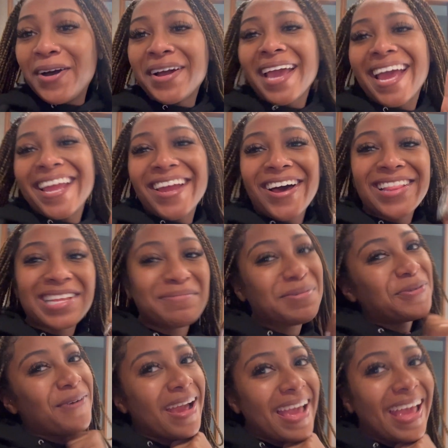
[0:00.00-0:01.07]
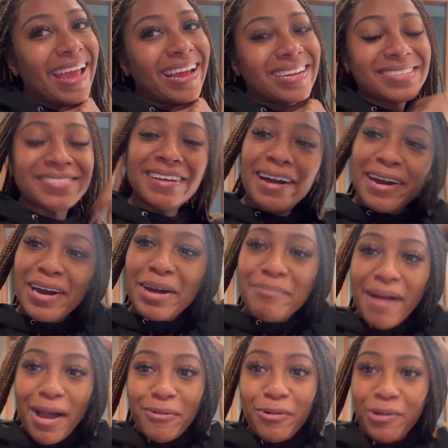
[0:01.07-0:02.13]
Okay, y'all, I'm awake.
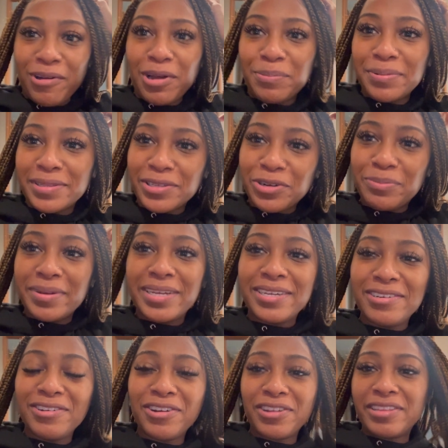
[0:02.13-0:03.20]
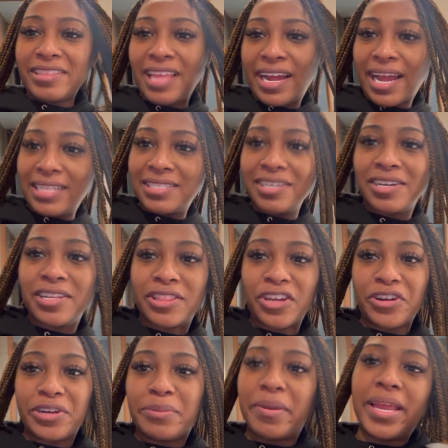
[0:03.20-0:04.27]
I woke up a little bit early. Like, I took a
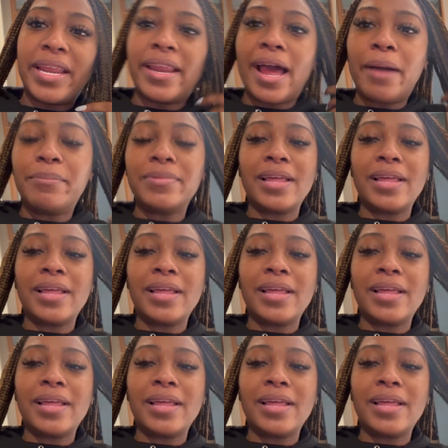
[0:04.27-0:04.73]
30-minute nap.